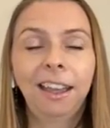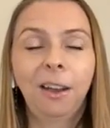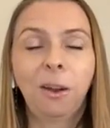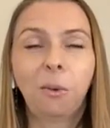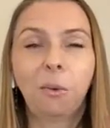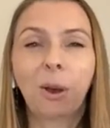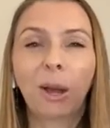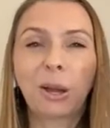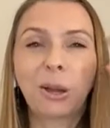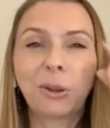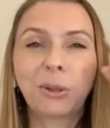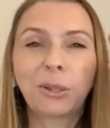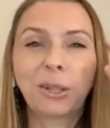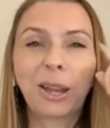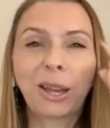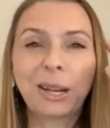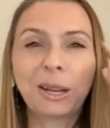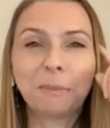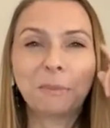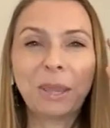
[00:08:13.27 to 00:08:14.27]
what goes
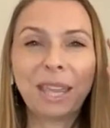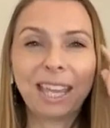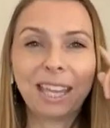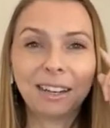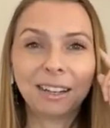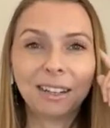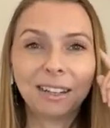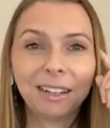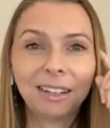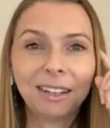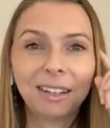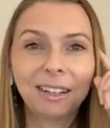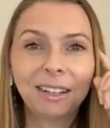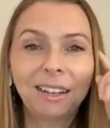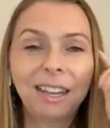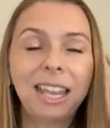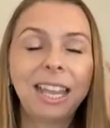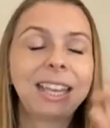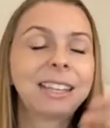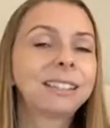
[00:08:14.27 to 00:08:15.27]
on up here
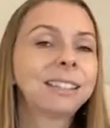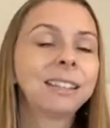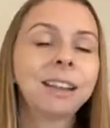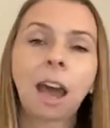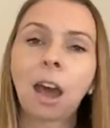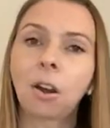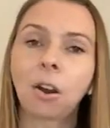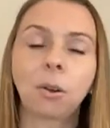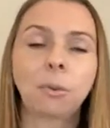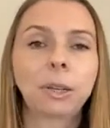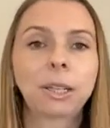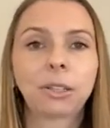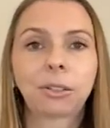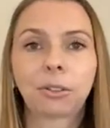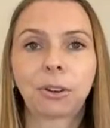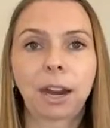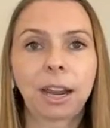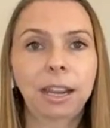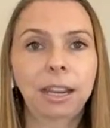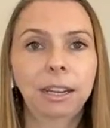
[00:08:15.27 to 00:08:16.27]
is not always
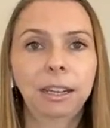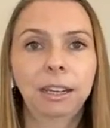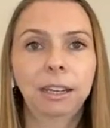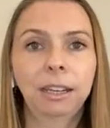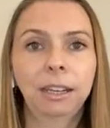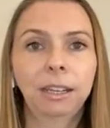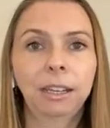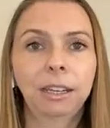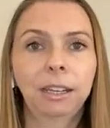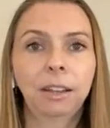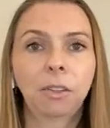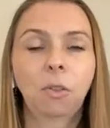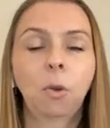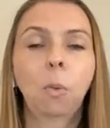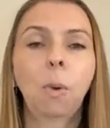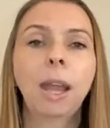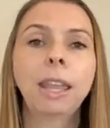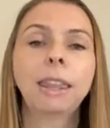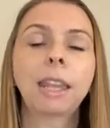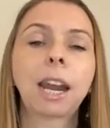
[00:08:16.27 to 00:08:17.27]
great. The
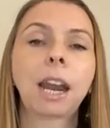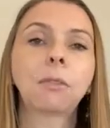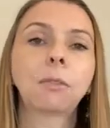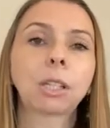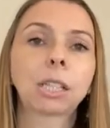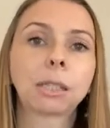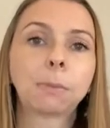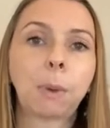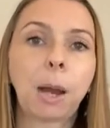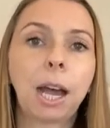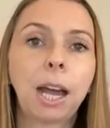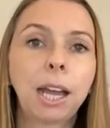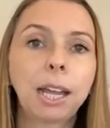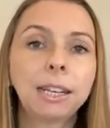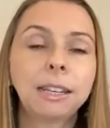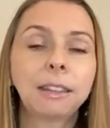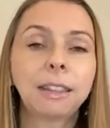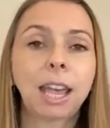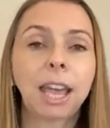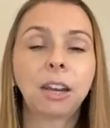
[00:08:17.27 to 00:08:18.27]
way that I respond,
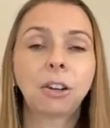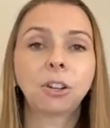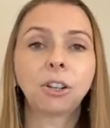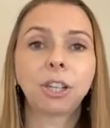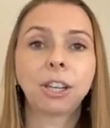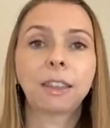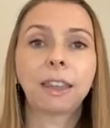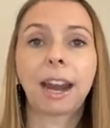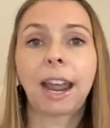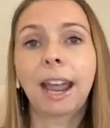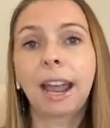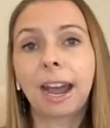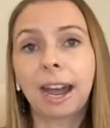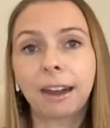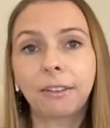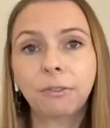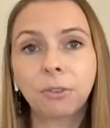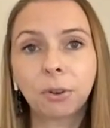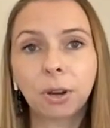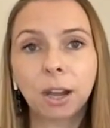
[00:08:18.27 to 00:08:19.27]
the energy that I
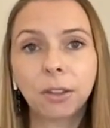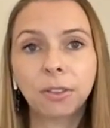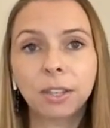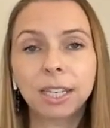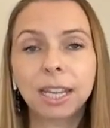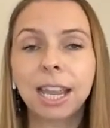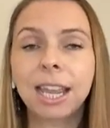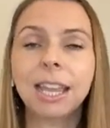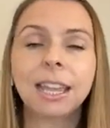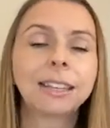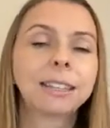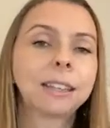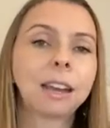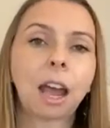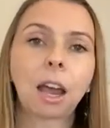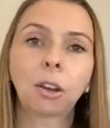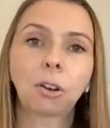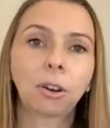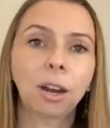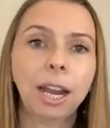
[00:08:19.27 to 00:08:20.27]
have throughout the day is
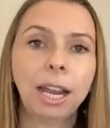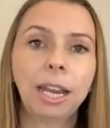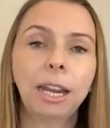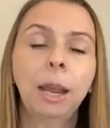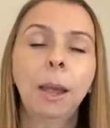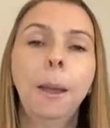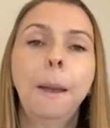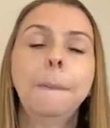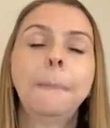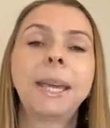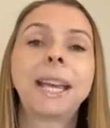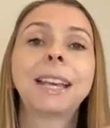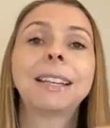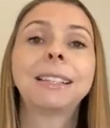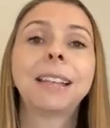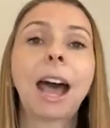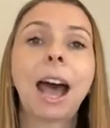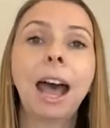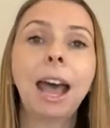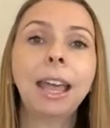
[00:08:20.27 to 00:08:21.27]
not great, because
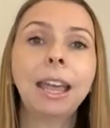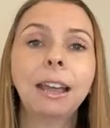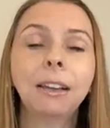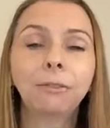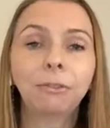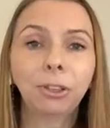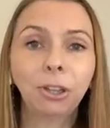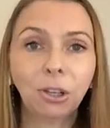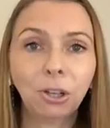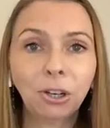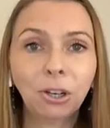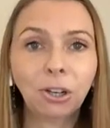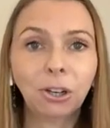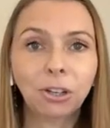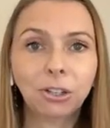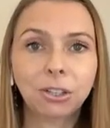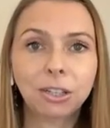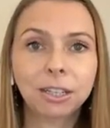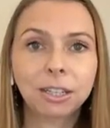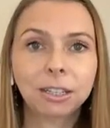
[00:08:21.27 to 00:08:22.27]
I have
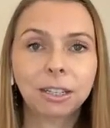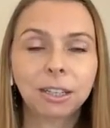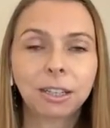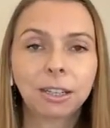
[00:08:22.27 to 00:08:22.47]
learned